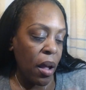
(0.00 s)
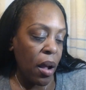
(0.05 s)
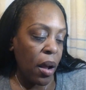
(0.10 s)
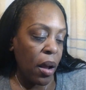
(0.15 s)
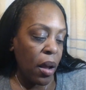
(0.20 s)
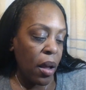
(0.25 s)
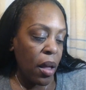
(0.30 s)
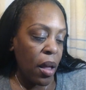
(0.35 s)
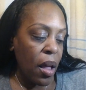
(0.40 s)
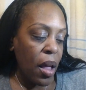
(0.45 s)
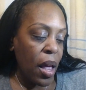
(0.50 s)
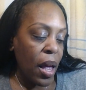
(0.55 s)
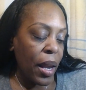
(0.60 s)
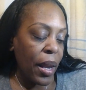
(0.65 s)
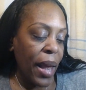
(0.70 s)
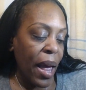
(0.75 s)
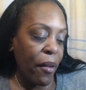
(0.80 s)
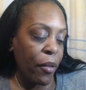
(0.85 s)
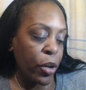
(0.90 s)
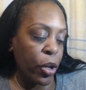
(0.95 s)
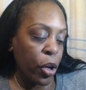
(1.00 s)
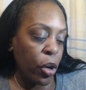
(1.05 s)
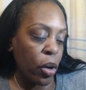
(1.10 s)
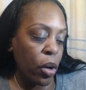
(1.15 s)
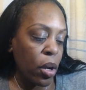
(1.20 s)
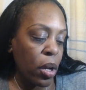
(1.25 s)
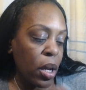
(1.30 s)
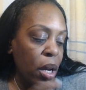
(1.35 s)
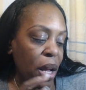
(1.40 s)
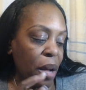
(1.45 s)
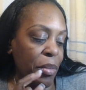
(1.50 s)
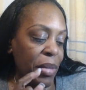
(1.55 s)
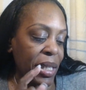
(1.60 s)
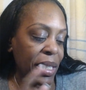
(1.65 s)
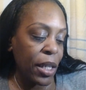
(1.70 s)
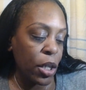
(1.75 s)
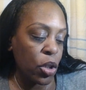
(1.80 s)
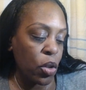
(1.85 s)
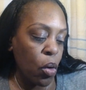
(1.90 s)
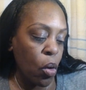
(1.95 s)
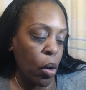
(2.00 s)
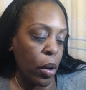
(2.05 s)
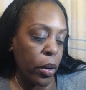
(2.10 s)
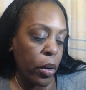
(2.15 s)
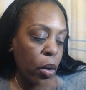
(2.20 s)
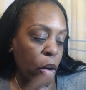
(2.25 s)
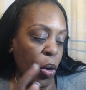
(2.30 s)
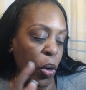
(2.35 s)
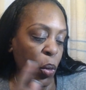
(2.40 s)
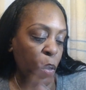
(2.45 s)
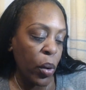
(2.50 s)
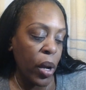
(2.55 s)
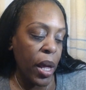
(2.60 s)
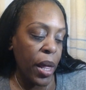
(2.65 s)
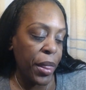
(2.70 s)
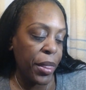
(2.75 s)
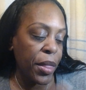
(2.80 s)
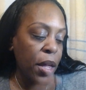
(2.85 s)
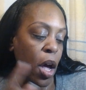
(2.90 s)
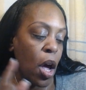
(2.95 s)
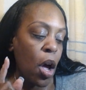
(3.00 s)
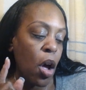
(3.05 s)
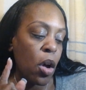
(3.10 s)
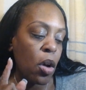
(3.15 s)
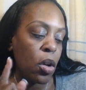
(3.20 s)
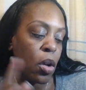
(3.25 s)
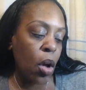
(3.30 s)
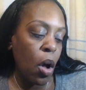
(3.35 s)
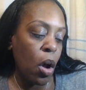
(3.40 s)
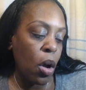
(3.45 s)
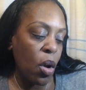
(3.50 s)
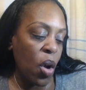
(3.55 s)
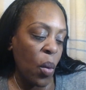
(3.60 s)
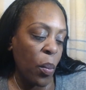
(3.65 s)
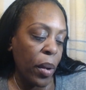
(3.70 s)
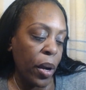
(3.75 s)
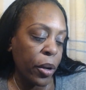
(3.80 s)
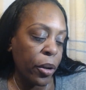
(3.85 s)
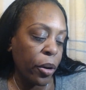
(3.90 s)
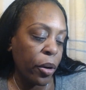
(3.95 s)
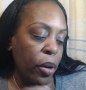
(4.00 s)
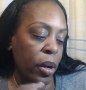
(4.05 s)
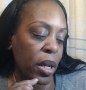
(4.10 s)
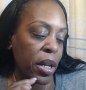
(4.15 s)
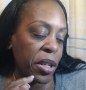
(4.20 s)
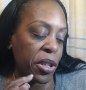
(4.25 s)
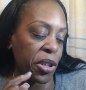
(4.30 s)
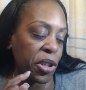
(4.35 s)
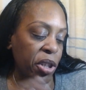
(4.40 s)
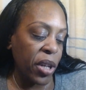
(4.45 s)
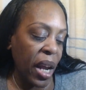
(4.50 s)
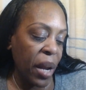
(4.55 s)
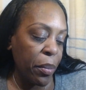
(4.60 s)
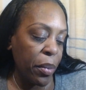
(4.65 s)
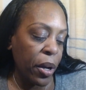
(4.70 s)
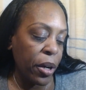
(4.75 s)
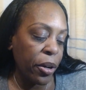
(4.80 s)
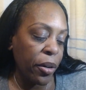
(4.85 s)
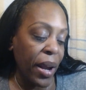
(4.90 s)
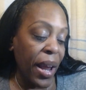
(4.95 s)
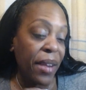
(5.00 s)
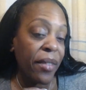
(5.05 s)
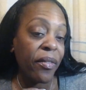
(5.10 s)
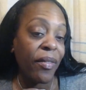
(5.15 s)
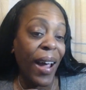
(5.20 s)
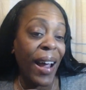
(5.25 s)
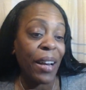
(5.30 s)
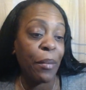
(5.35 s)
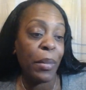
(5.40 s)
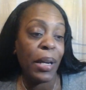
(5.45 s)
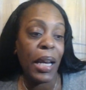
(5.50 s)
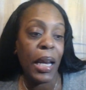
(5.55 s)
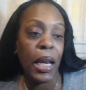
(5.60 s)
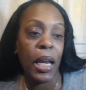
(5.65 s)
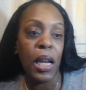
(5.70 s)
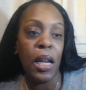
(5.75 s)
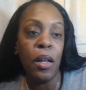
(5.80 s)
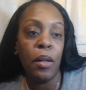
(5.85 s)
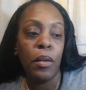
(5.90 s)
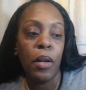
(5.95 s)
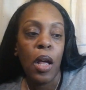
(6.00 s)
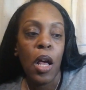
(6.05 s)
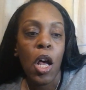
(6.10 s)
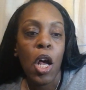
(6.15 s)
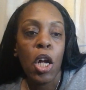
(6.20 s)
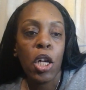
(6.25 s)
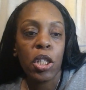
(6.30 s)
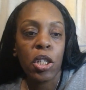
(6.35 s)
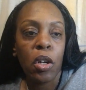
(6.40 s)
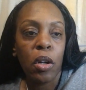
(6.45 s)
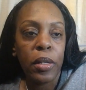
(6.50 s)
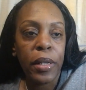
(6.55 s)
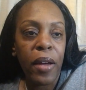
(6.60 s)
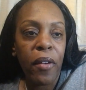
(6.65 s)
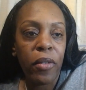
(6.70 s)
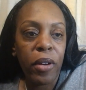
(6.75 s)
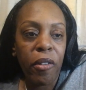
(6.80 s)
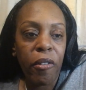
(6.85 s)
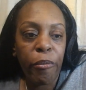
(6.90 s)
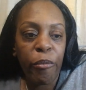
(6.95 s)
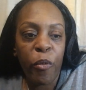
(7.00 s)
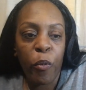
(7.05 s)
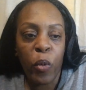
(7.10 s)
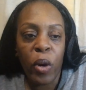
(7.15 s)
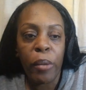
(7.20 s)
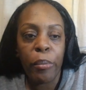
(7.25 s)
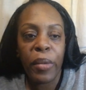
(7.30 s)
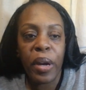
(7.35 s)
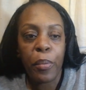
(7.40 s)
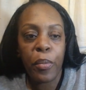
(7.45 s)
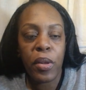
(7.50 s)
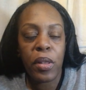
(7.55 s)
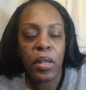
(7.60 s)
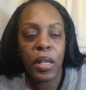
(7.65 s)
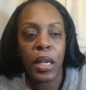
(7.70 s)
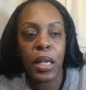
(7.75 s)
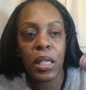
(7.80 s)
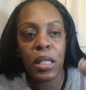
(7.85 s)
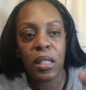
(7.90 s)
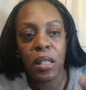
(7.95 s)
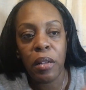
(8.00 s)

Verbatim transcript: lavender um, essential oil with cocoa butter, shea butter, and vitamin E. So definitely remember this. I get